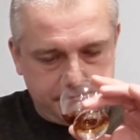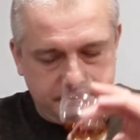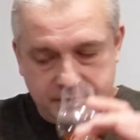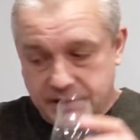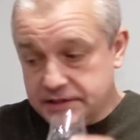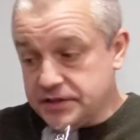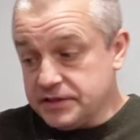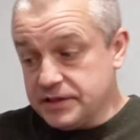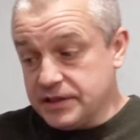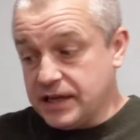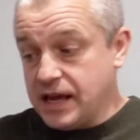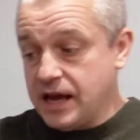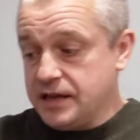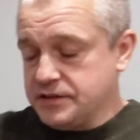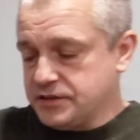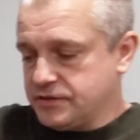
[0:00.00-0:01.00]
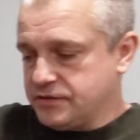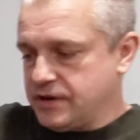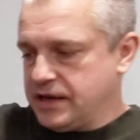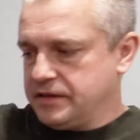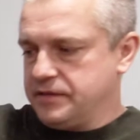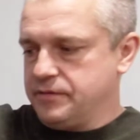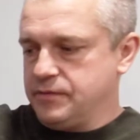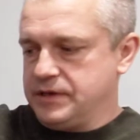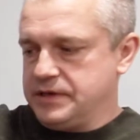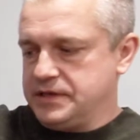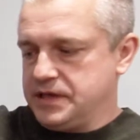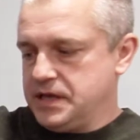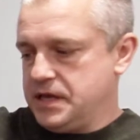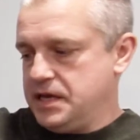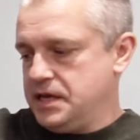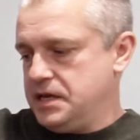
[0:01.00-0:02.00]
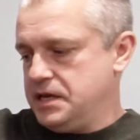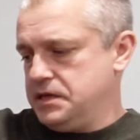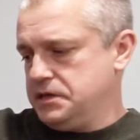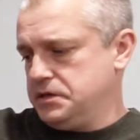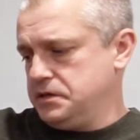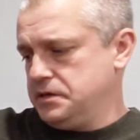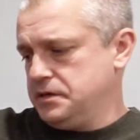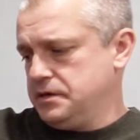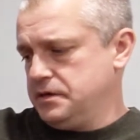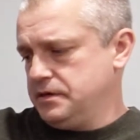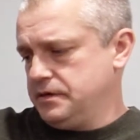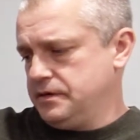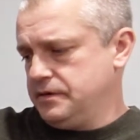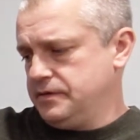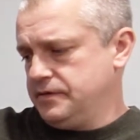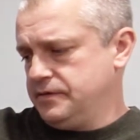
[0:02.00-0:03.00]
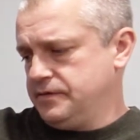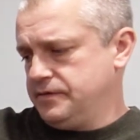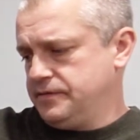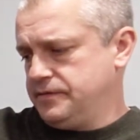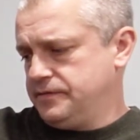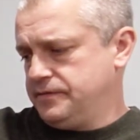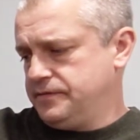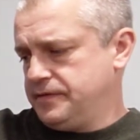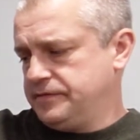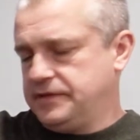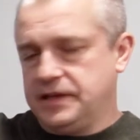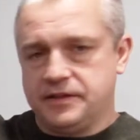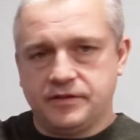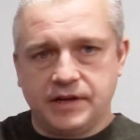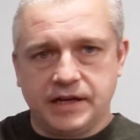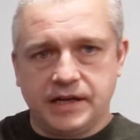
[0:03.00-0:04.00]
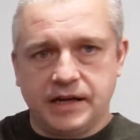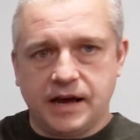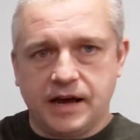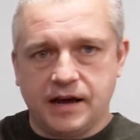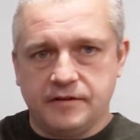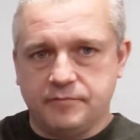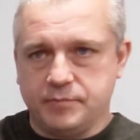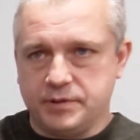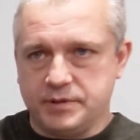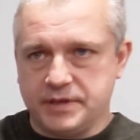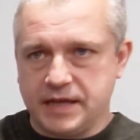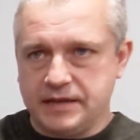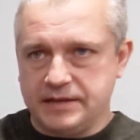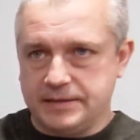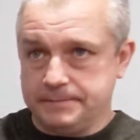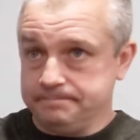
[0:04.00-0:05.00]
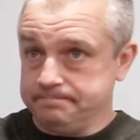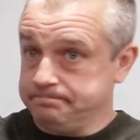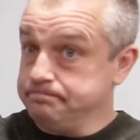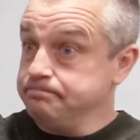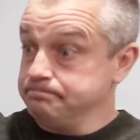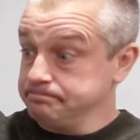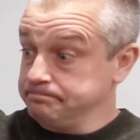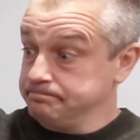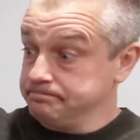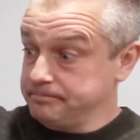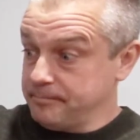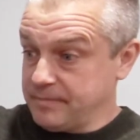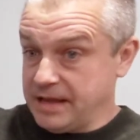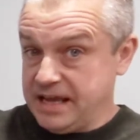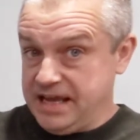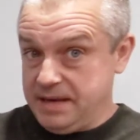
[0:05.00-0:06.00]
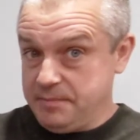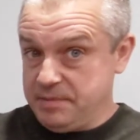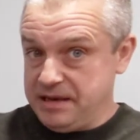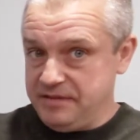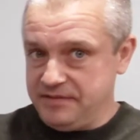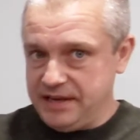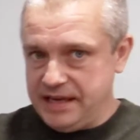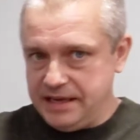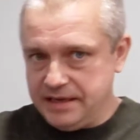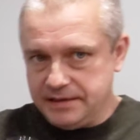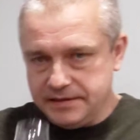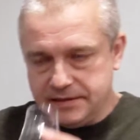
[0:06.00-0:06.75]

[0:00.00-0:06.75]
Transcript: this is a cask strength, which is 53.5% ABV.